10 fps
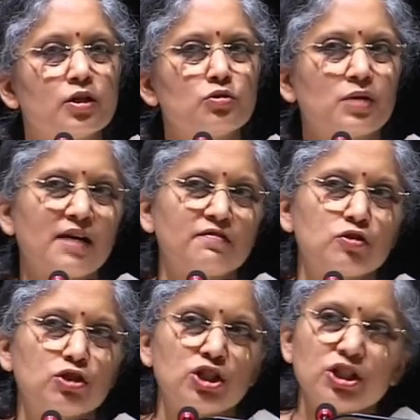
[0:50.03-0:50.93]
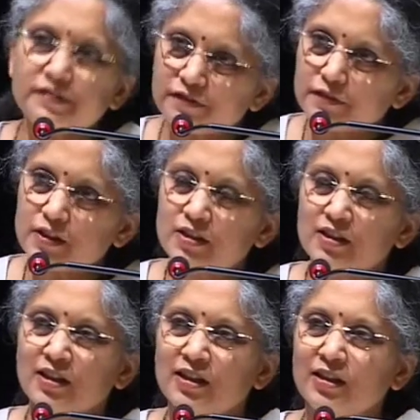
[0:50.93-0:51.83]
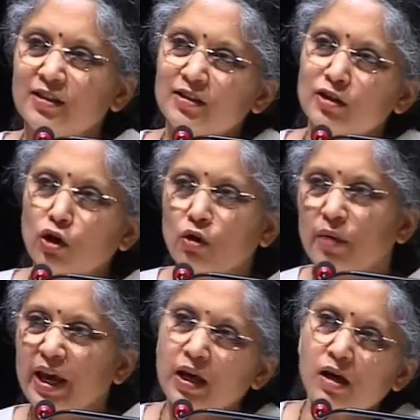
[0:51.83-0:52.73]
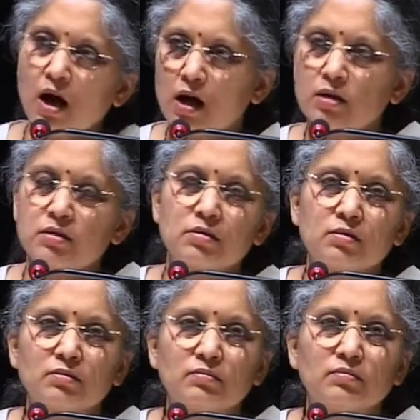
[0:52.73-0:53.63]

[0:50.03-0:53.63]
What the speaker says: you have to shift your waking hours